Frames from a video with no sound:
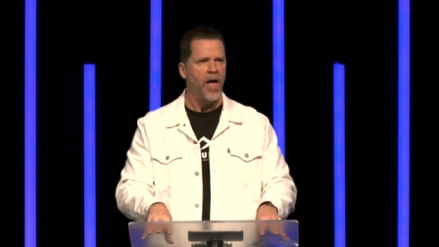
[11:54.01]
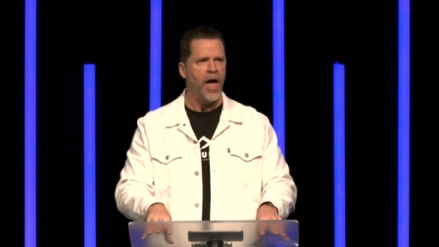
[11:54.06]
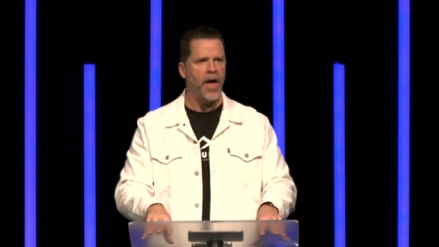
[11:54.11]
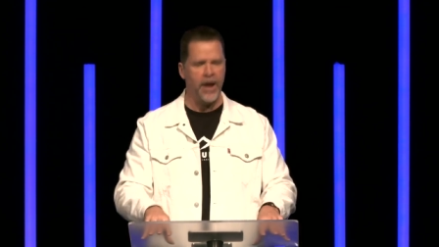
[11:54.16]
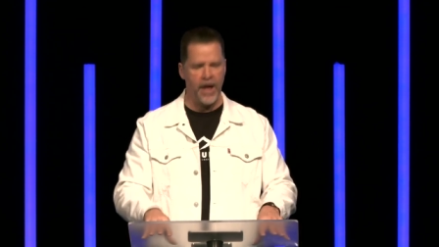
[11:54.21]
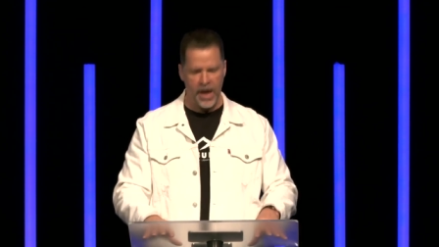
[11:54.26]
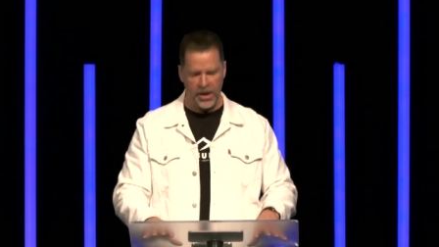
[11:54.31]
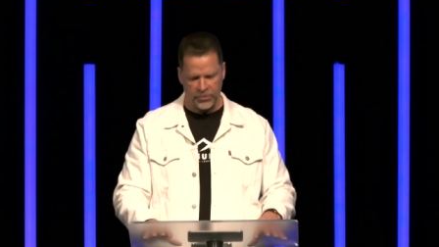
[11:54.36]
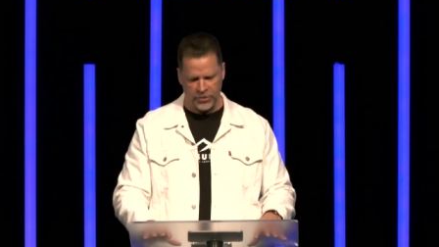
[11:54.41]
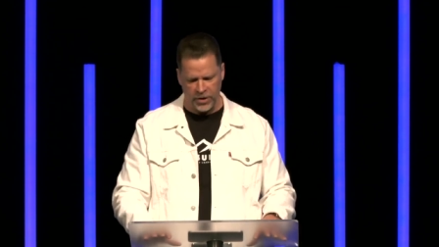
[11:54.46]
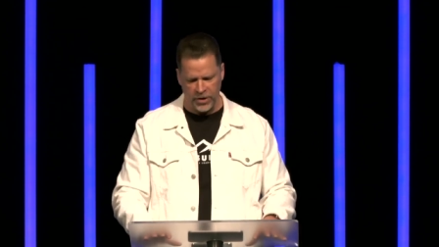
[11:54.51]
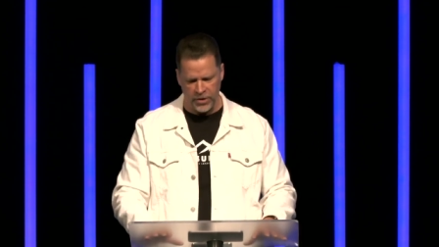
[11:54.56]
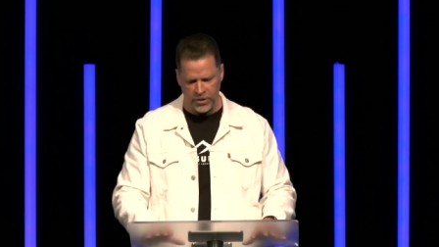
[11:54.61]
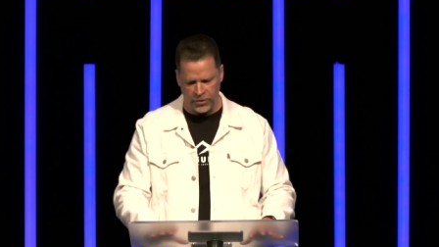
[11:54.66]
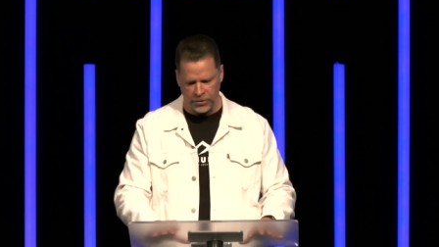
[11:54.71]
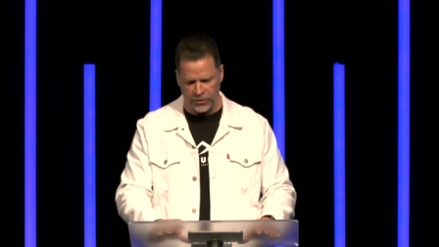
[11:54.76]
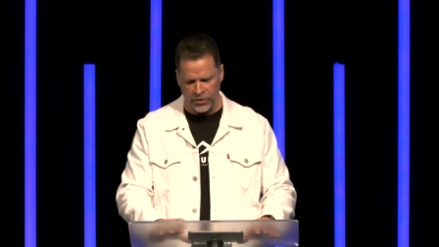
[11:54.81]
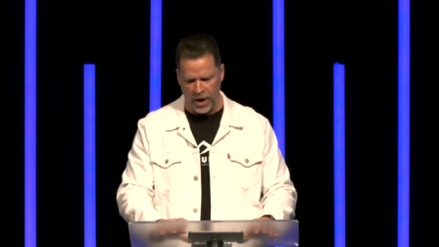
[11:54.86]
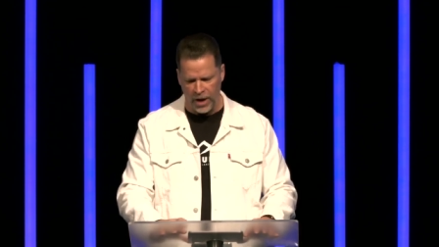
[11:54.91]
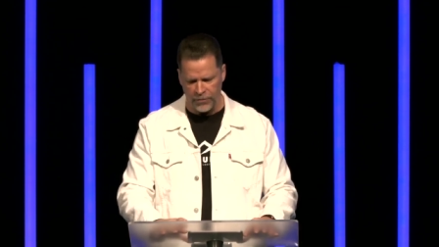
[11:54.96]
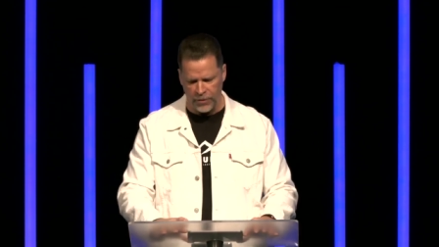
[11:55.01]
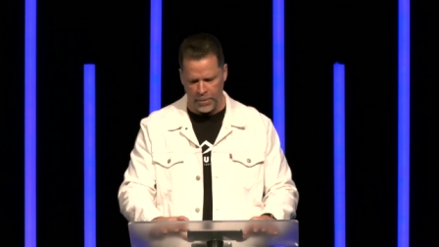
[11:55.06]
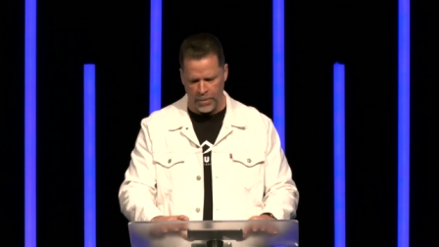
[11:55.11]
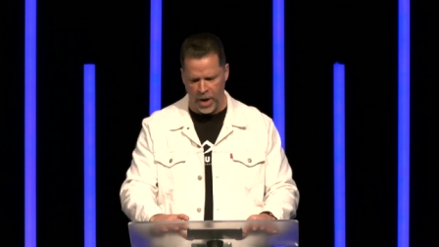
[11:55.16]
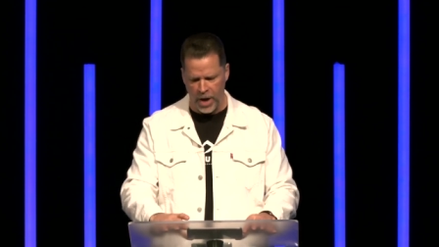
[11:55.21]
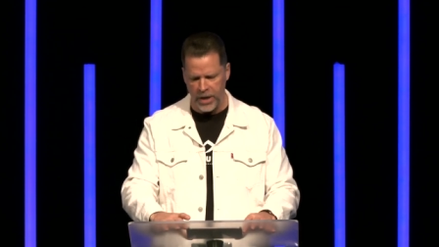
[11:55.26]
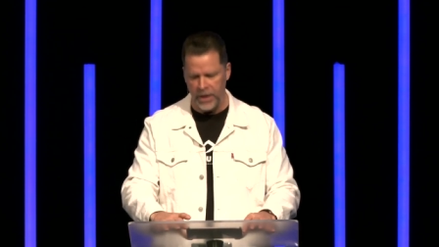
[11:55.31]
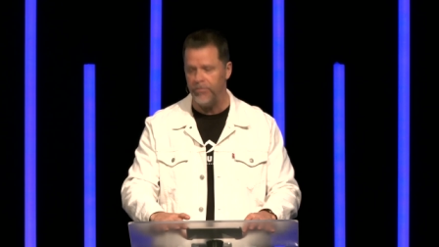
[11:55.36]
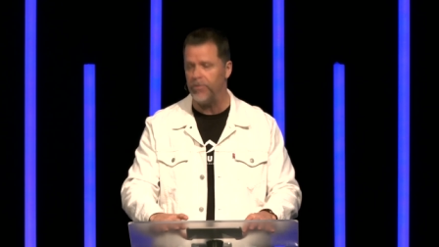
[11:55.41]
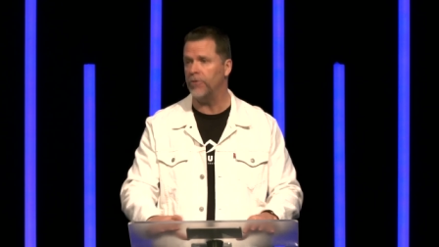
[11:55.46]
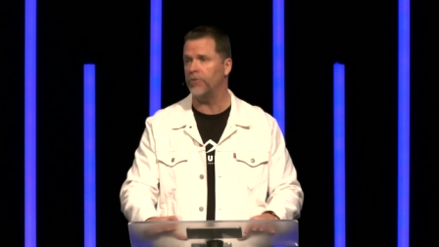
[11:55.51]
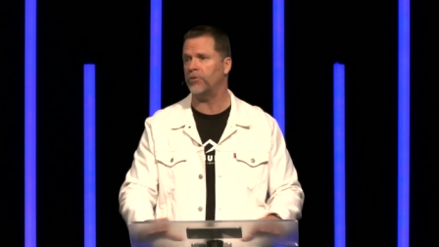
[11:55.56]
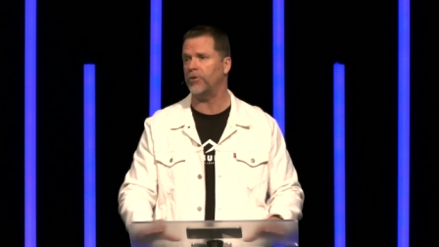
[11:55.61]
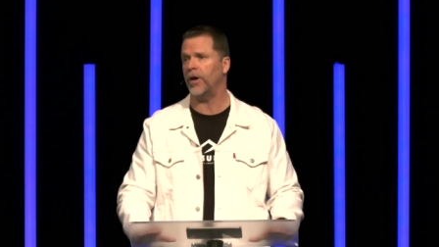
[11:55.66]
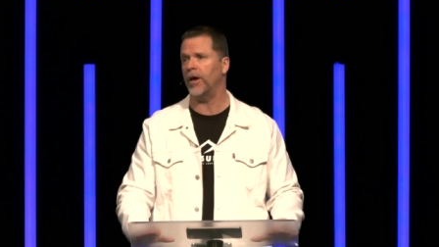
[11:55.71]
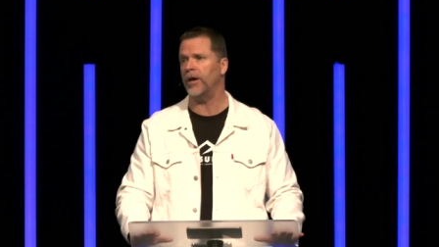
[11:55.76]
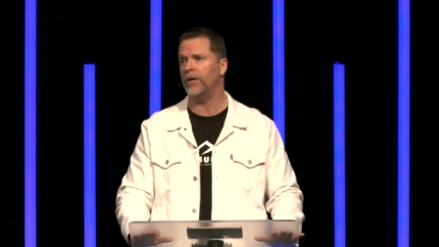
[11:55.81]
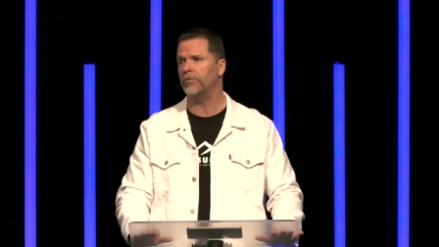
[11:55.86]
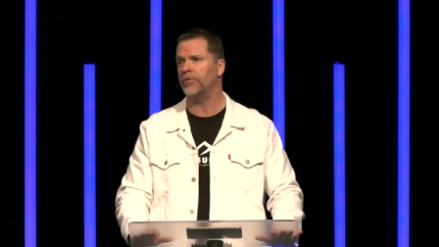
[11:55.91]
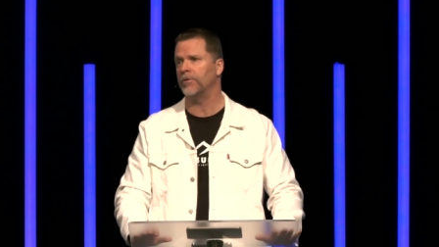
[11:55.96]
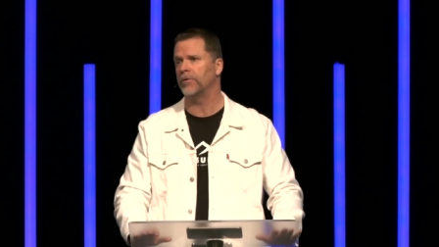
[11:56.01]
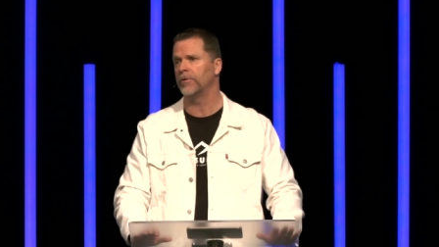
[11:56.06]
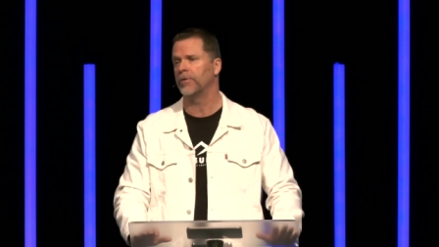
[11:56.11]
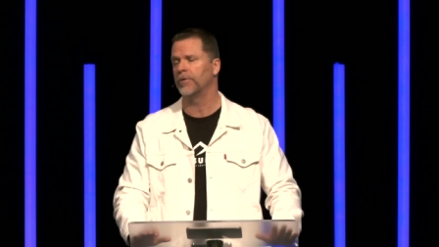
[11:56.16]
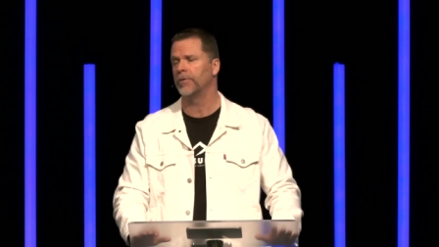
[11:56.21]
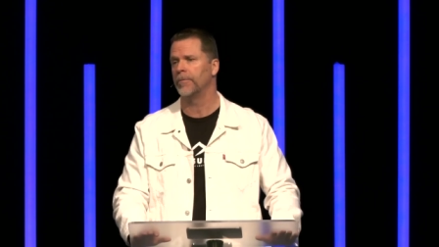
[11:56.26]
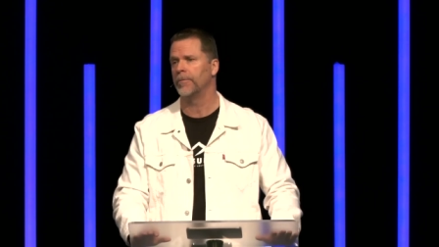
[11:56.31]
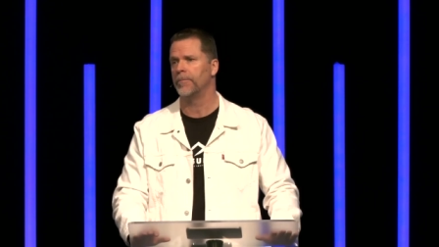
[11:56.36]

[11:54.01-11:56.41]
and asking yourself, Am I even saved?